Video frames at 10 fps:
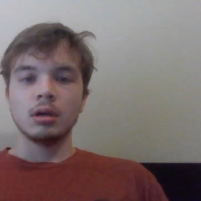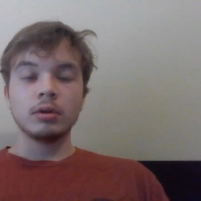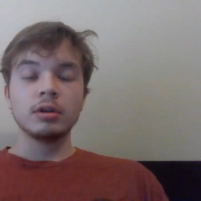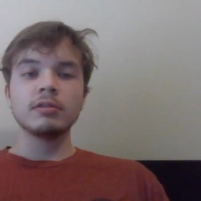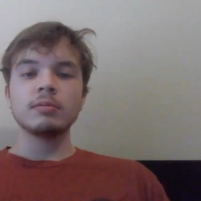
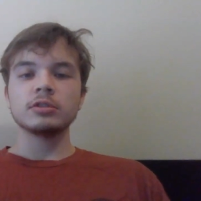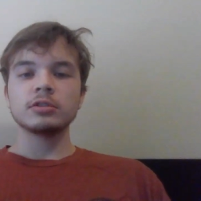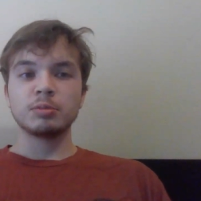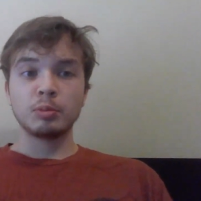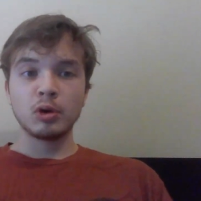One of the
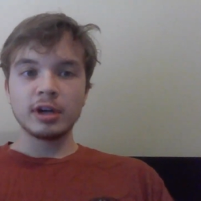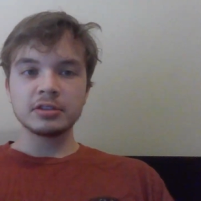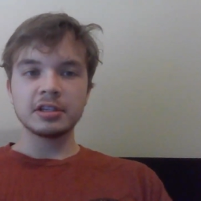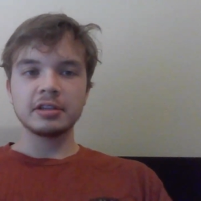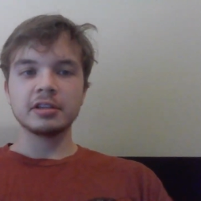most
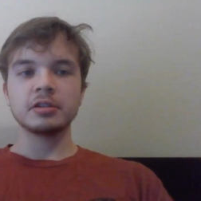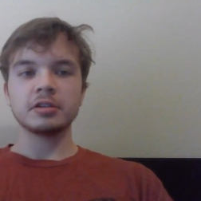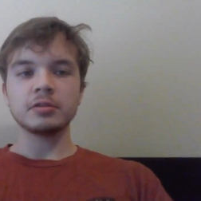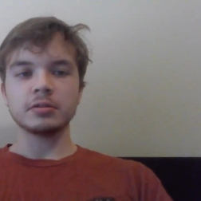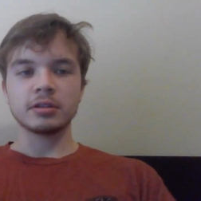pressing
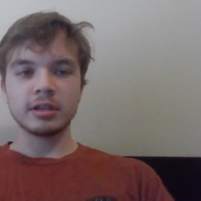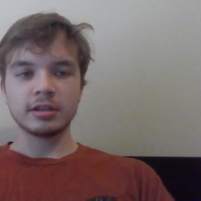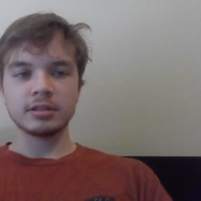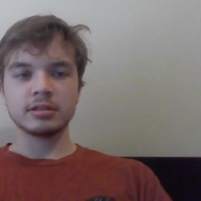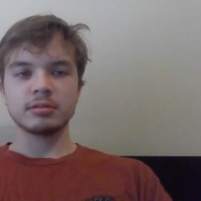issues
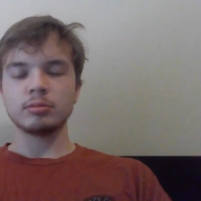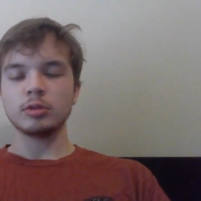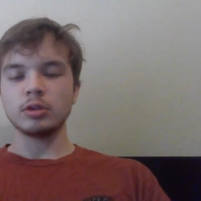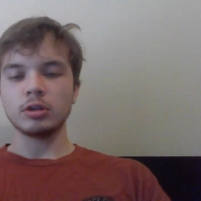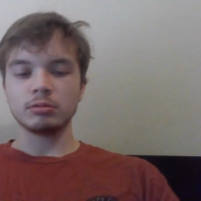that's,
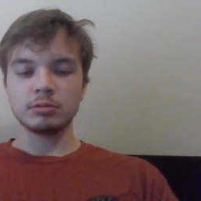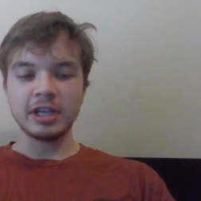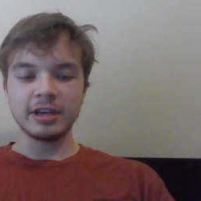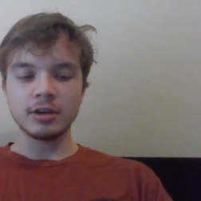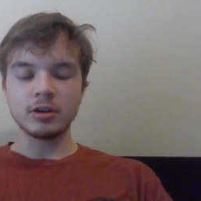
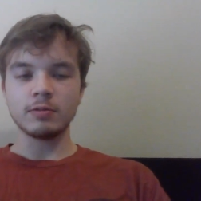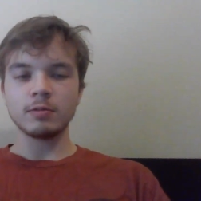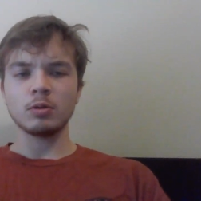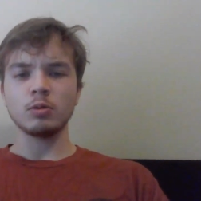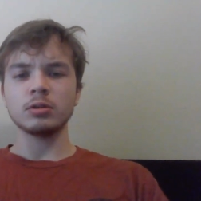taking
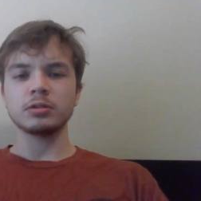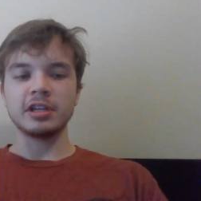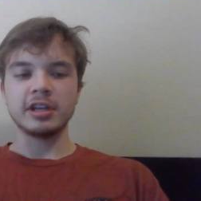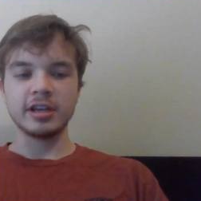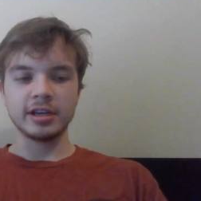over our world
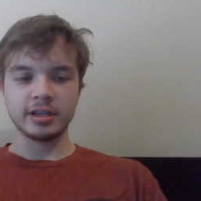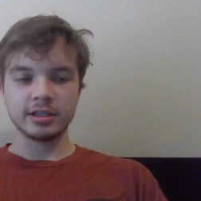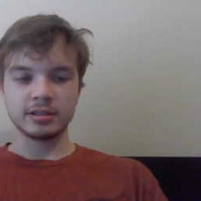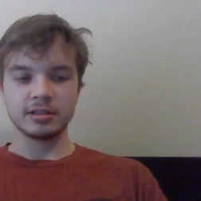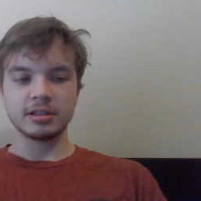today
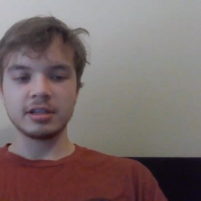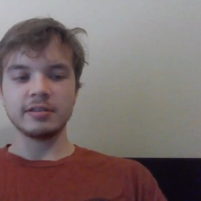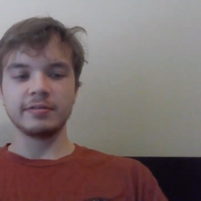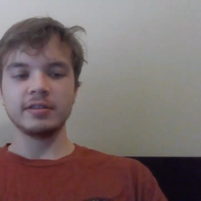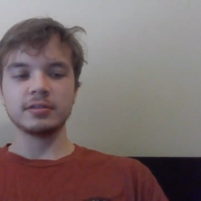is
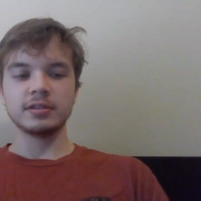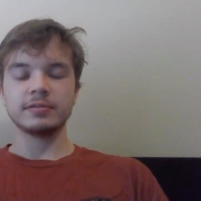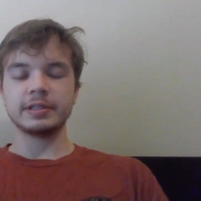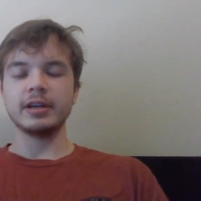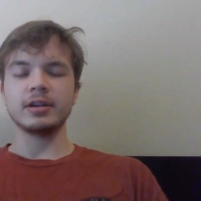the effect
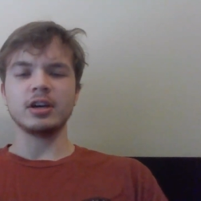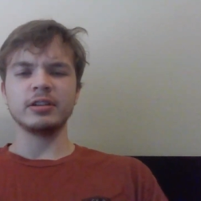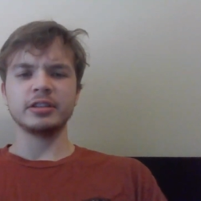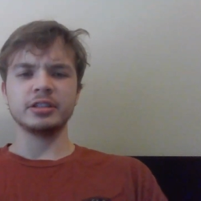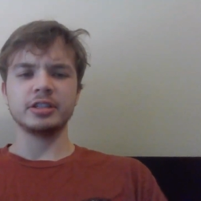of
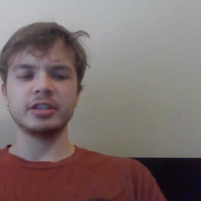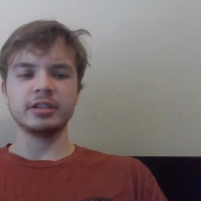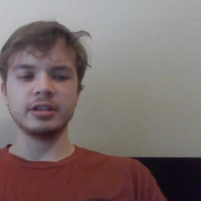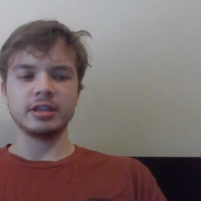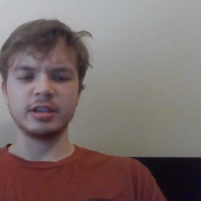
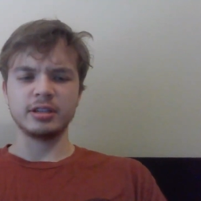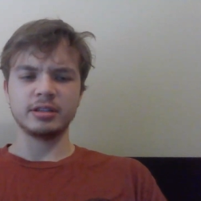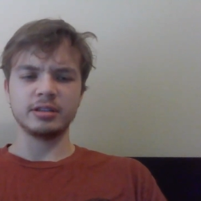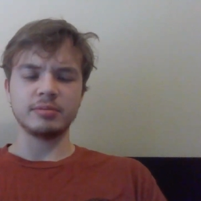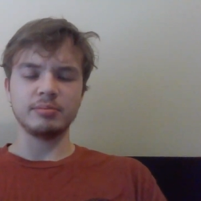technology
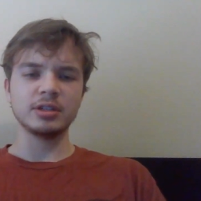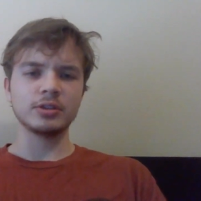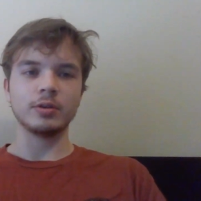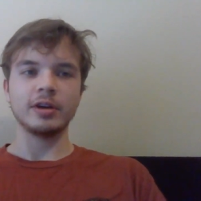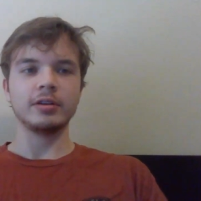and the
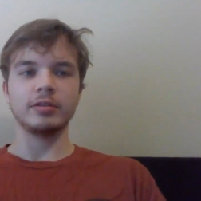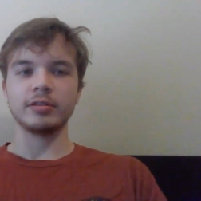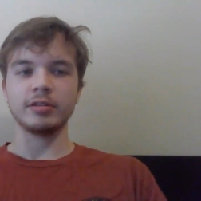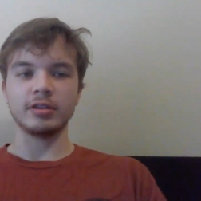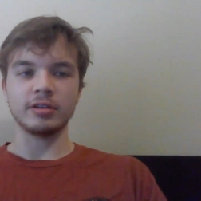mental
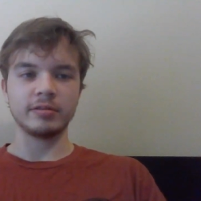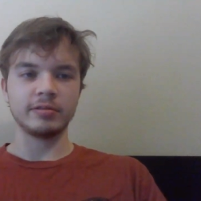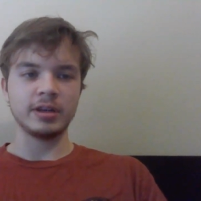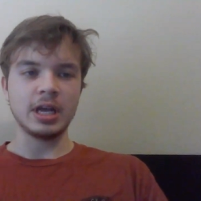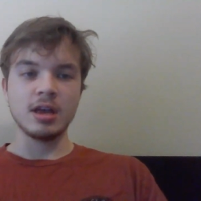health
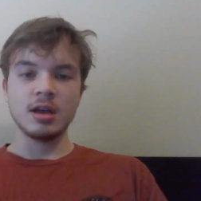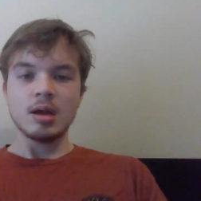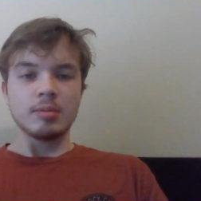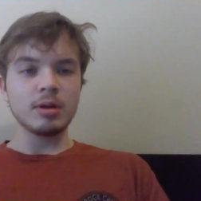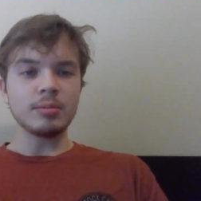of
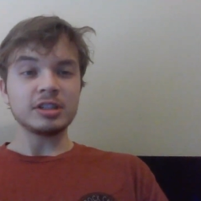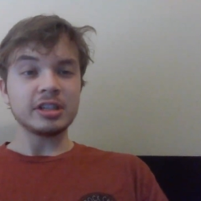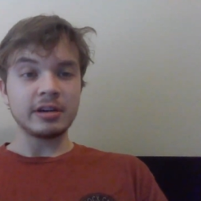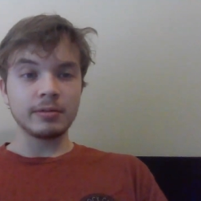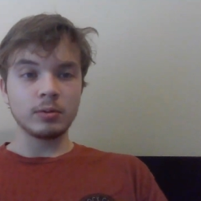pretty
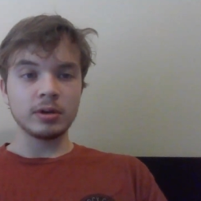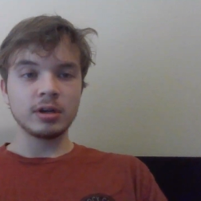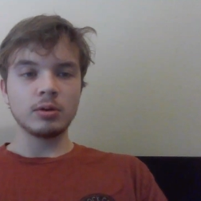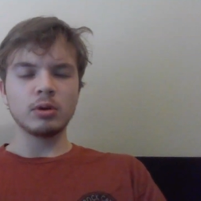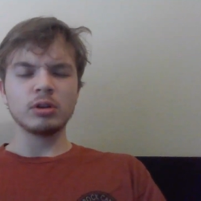much everyone
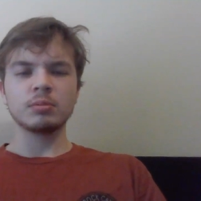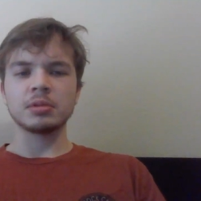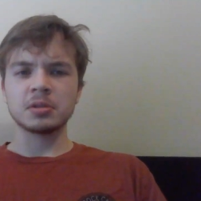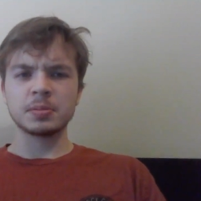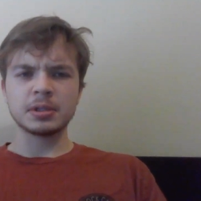in the world,
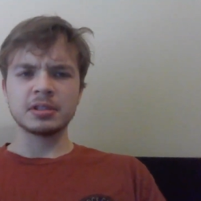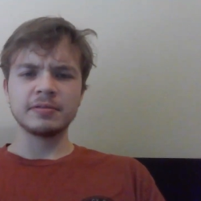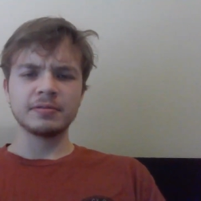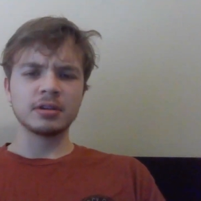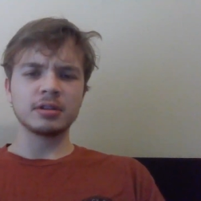but
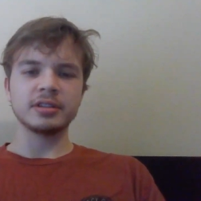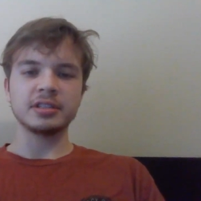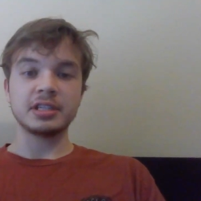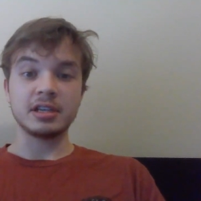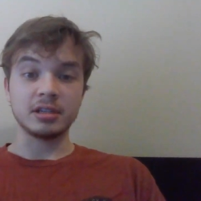
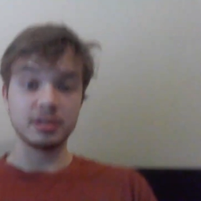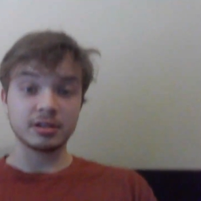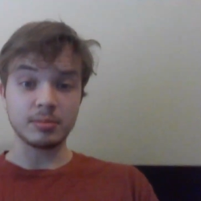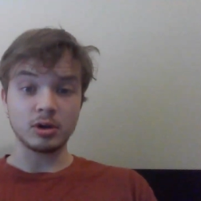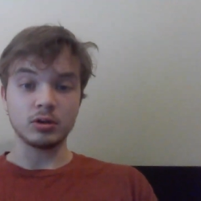specifically
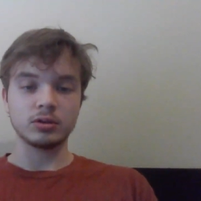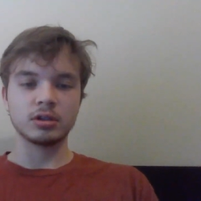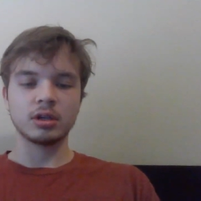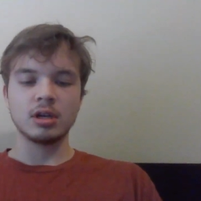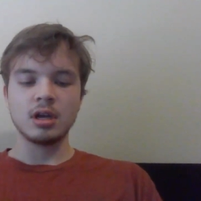teens the
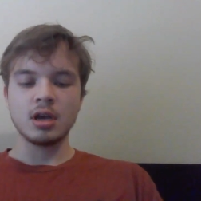most.